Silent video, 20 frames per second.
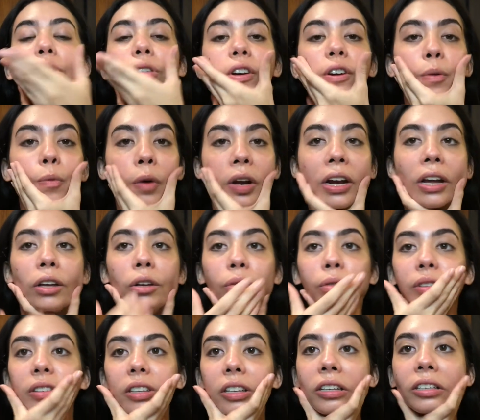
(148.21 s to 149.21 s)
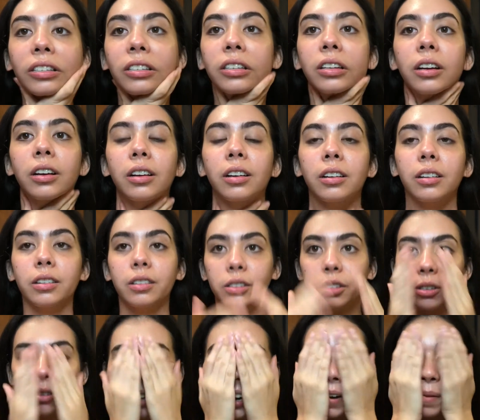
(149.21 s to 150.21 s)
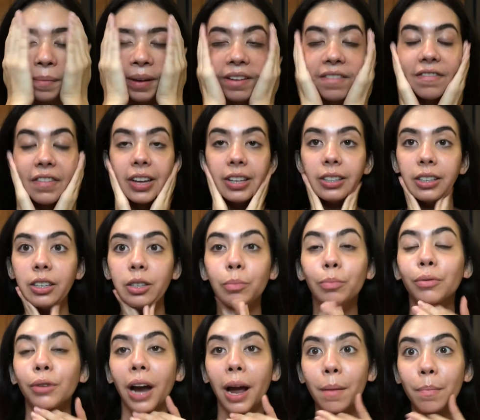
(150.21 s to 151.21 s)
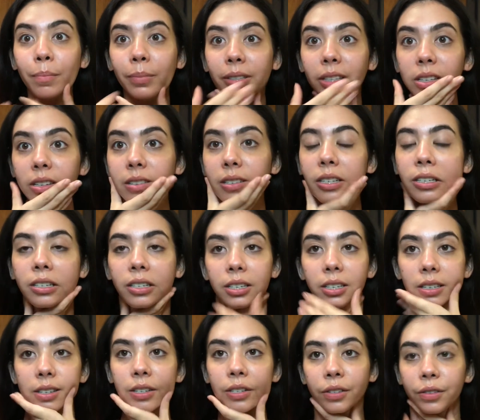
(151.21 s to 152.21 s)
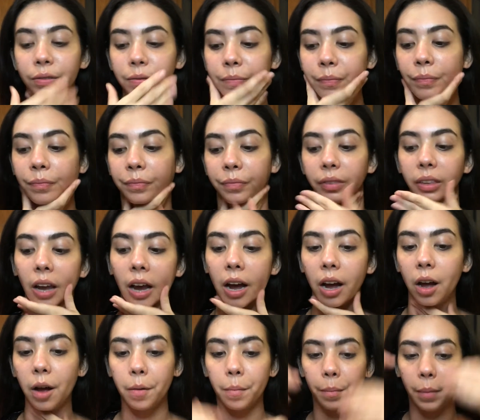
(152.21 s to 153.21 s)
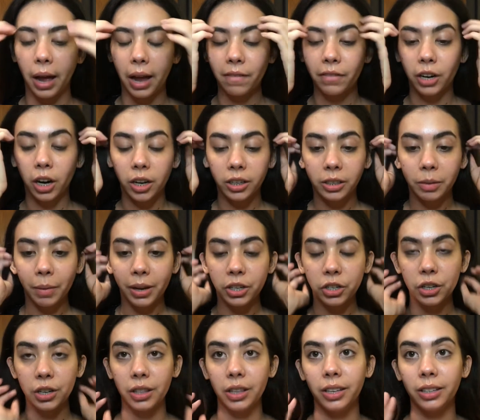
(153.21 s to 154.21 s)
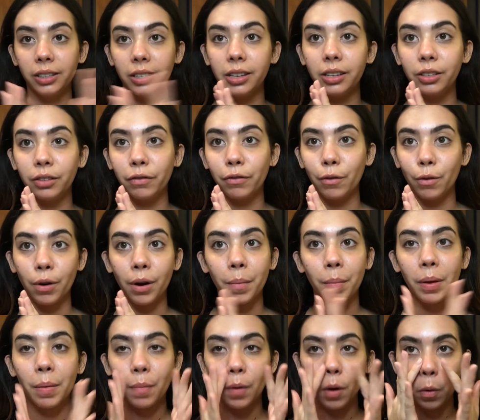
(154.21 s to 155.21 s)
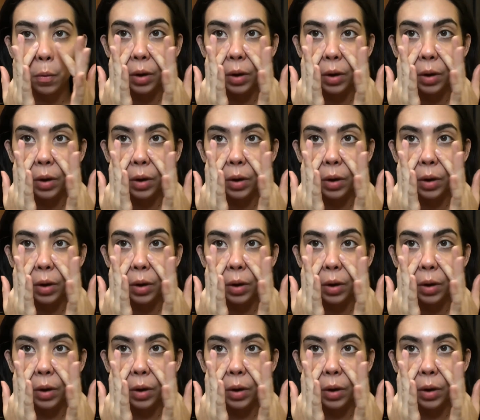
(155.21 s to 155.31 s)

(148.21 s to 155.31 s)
good when I use this. So now my face is prepped. I forgot to mention this is for people